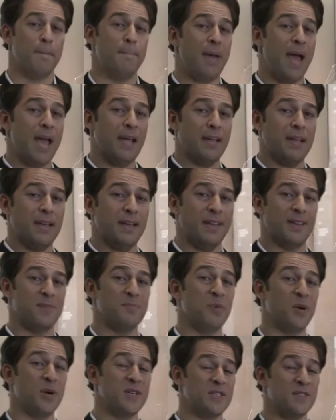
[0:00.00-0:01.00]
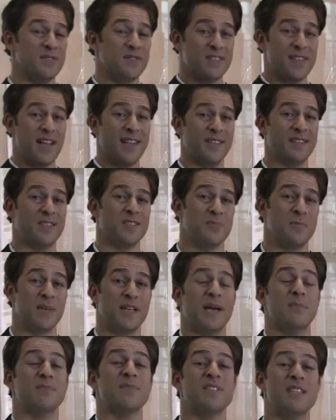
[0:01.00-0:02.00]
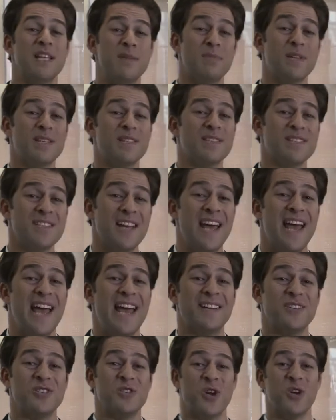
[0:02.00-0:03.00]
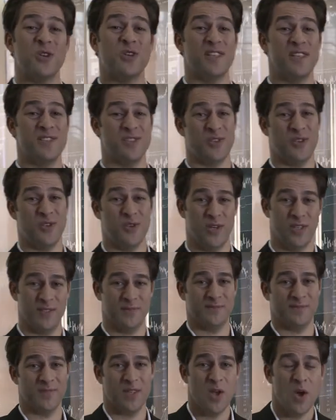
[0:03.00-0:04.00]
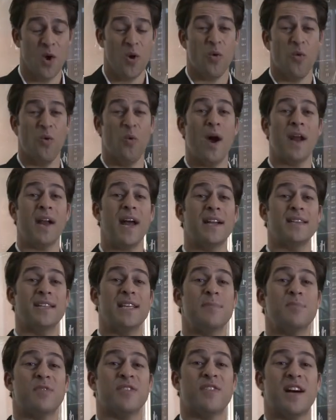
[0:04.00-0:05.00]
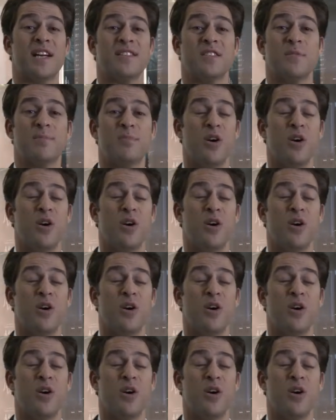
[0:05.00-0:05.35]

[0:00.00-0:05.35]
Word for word: Banking and point of sales become seamless and totally secure. One ID provides the